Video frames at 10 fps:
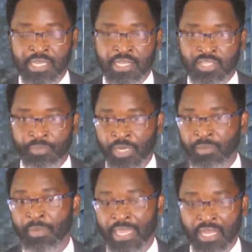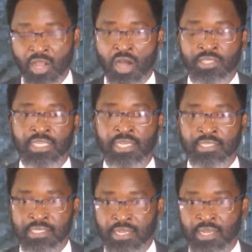So I'm going to be making
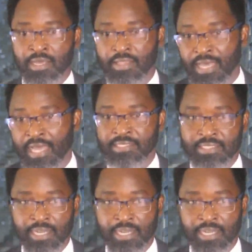content that